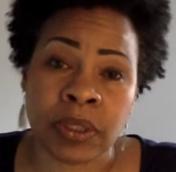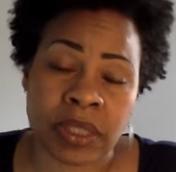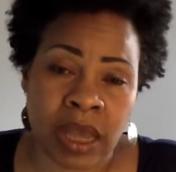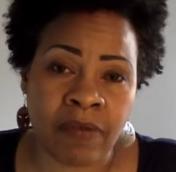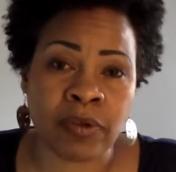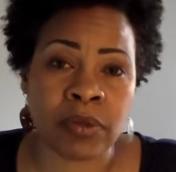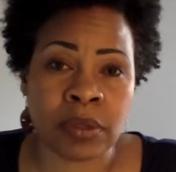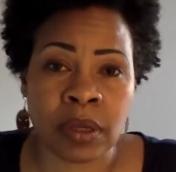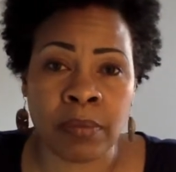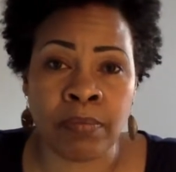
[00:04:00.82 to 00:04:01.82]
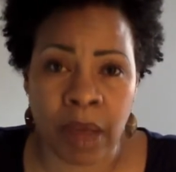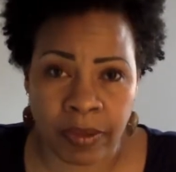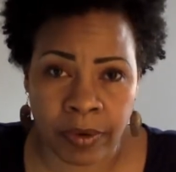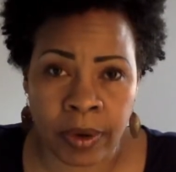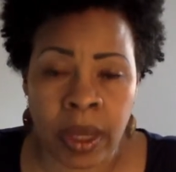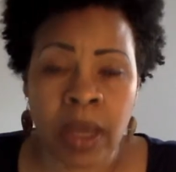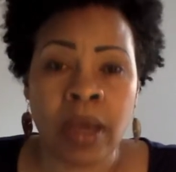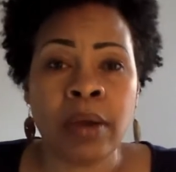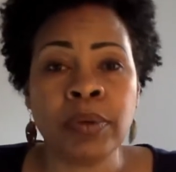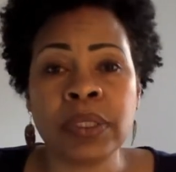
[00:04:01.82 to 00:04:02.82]
DeSalvo's mother.
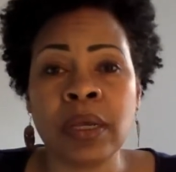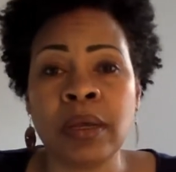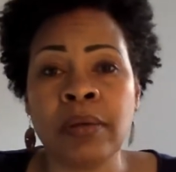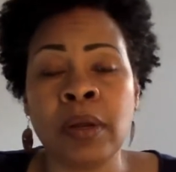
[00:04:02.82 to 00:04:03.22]
It was an